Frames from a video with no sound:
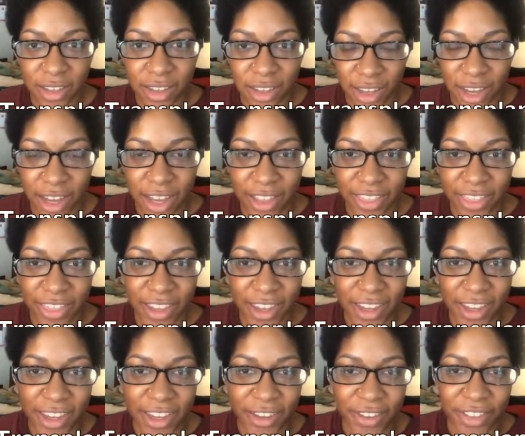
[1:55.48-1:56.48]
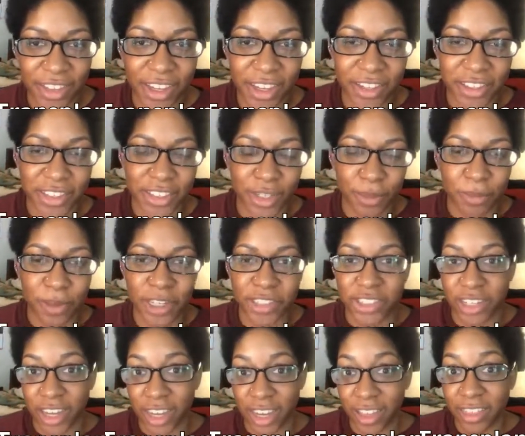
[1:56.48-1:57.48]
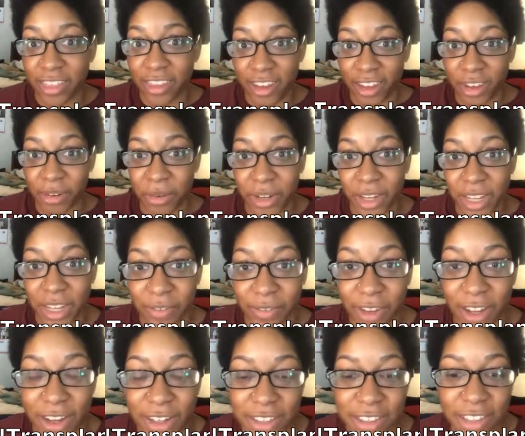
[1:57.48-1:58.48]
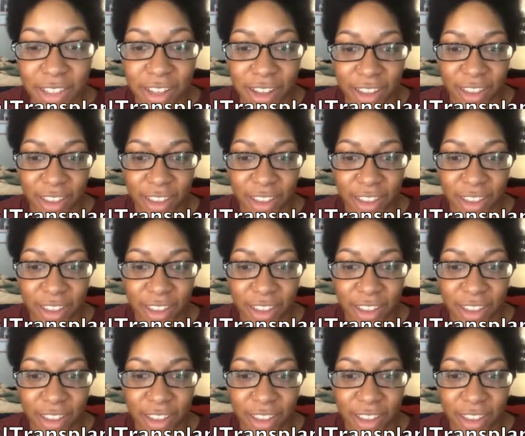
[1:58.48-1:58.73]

Yeah, yeah thank you, awesome. thank you so much. And, I can't thank you enough. Yeah, honestly.